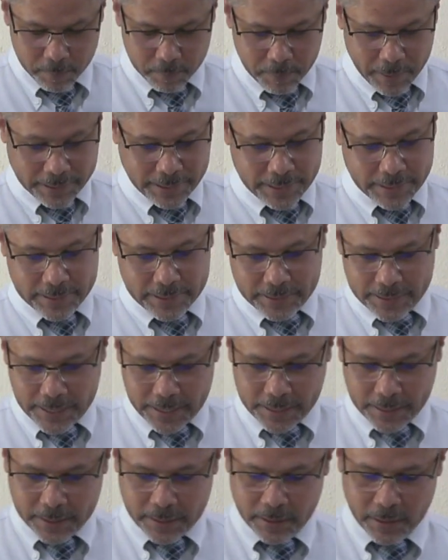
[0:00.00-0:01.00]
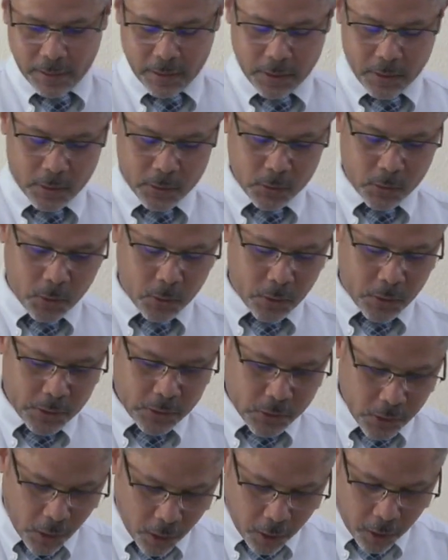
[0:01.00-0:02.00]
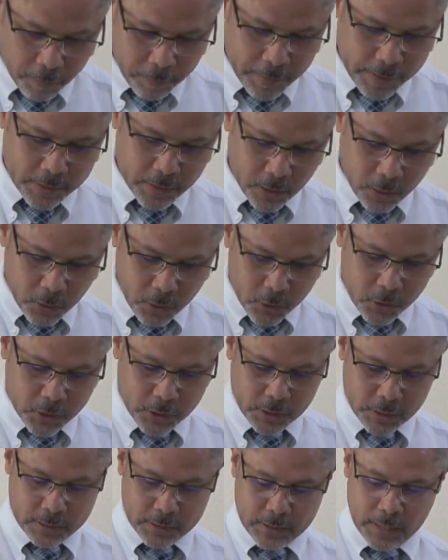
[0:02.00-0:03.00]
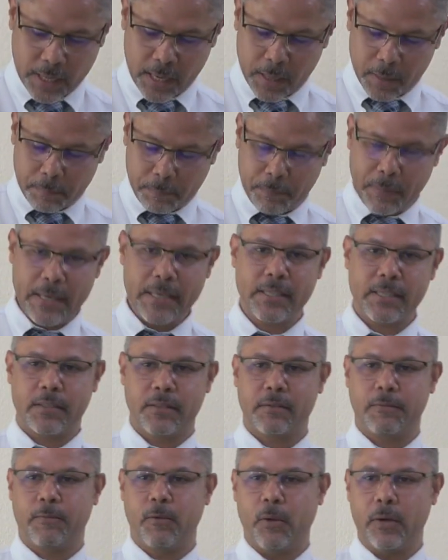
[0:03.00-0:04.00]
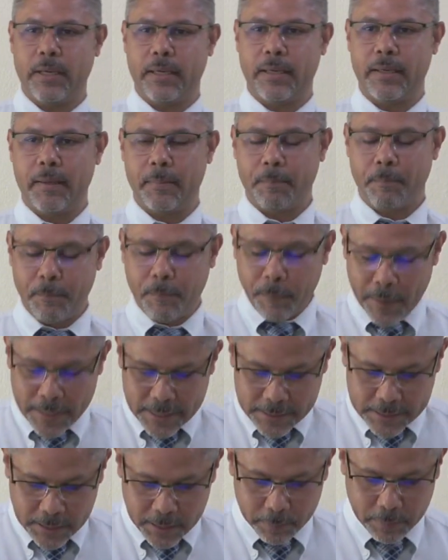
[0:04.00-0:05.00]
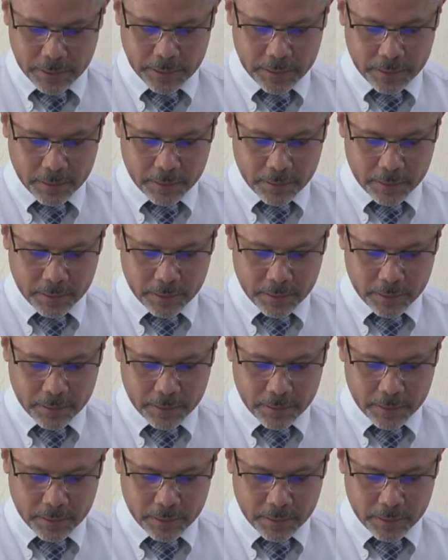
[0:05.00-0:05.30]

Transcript: but they seek to resolve resolutions peacefully, peaceably.